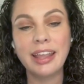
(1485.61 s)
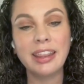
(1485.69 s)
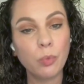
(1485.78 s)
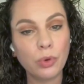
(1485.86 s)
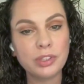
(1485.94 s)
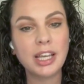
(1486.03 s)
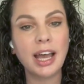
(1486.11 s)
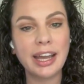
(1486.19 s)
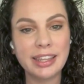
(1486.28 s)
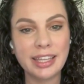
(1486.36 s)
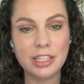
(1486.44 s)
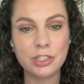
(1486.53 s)
And then we'll
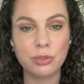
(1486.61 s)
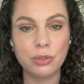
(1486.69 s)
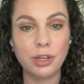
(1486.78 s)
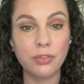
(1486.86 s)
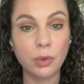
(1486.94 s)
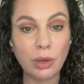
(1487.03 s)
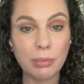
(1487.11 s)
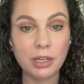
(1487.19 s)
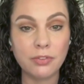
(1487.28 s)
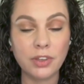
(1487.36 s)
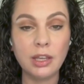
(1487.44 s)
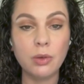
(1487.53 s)
tie the history of the
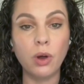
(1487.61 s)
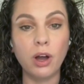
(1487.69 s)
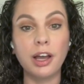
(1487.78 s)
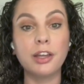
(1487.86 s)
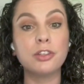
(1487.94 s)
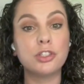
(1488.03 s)
women of Eatwat